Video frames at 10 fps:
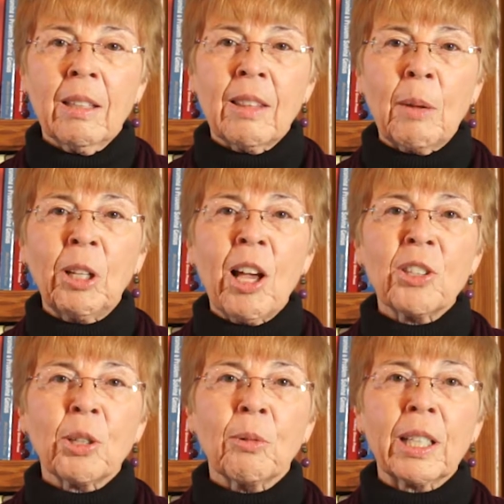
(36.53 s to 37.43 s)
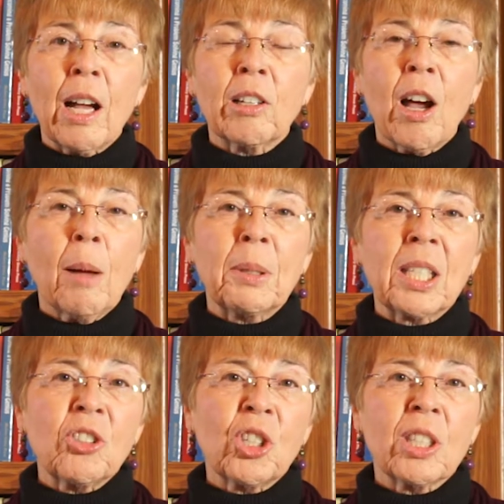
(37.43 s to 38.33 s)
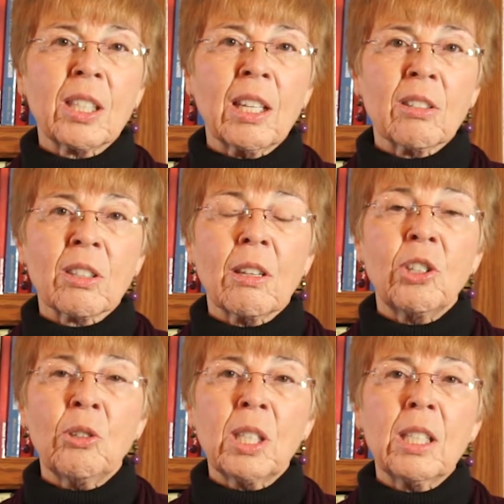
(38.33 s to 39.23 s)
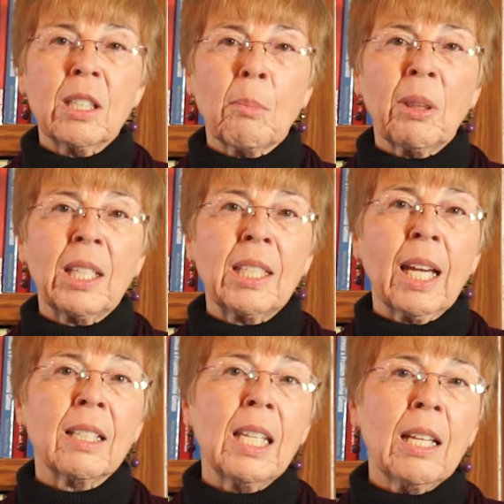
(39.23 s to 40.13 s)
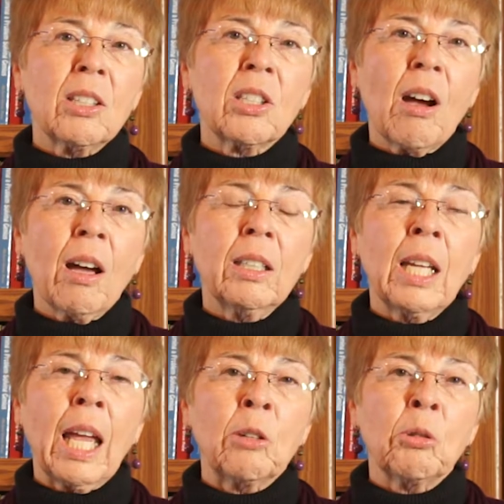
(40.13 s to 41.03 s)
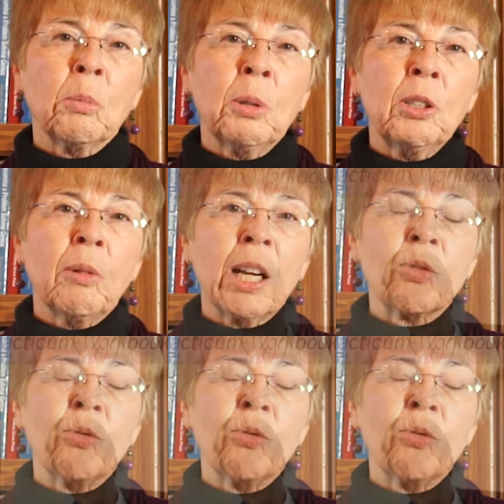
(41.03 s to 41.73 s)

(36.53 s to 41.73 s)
They will also work on composition skills, using some of the techniques taught in Andrew Pudewa's